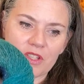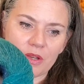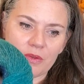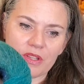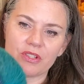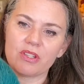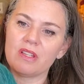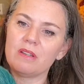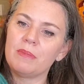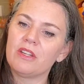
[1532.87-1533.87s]
So there's a
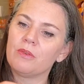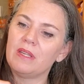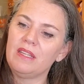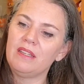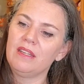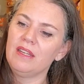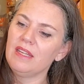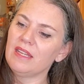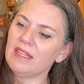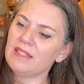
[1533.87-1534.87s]
little bit of green
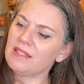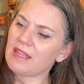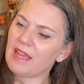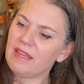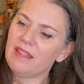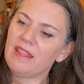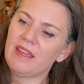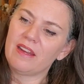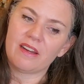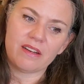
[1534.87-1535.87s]
inside of
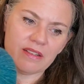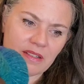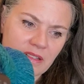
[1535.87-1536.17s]
there.